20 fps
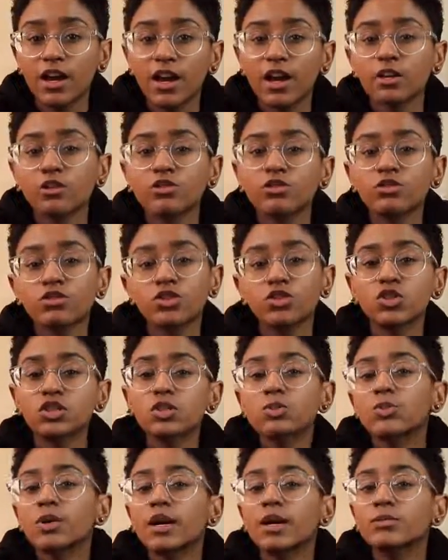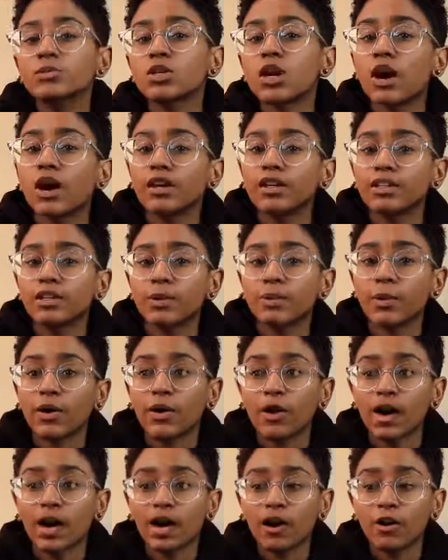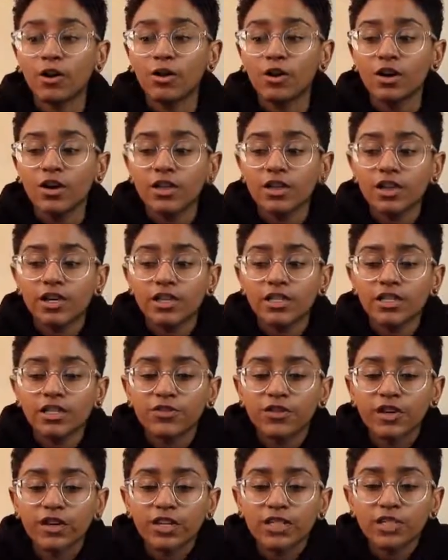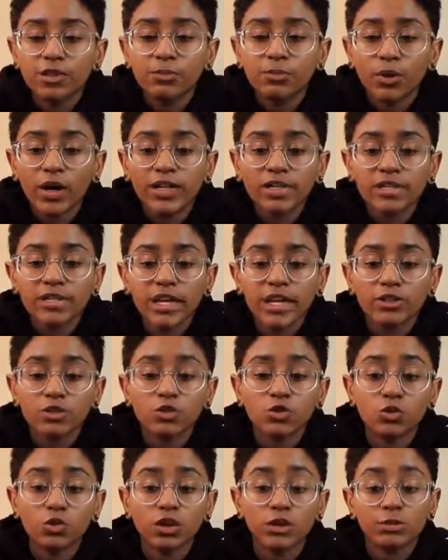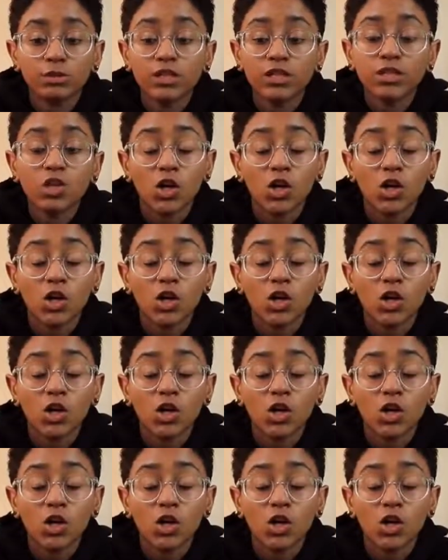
And so this is where I'm talking about how it's a bright side story, because